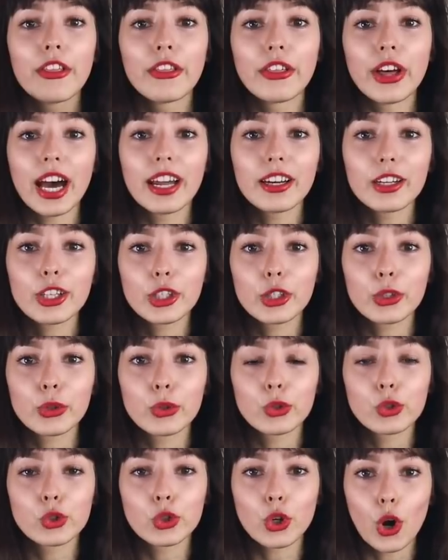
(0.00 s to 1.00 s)
that
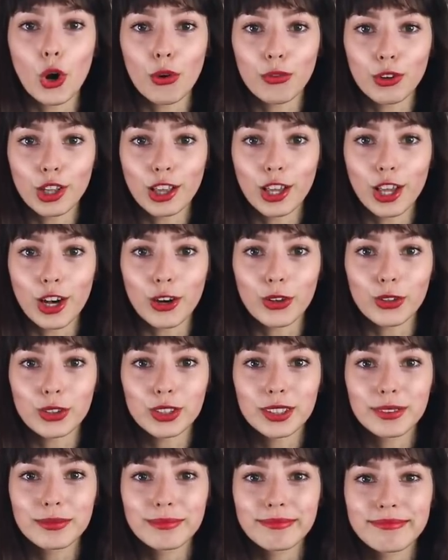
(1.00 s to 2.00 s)
huge
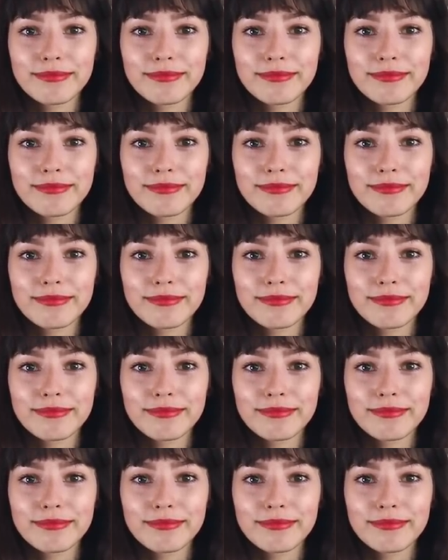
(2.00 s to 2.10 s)
overload.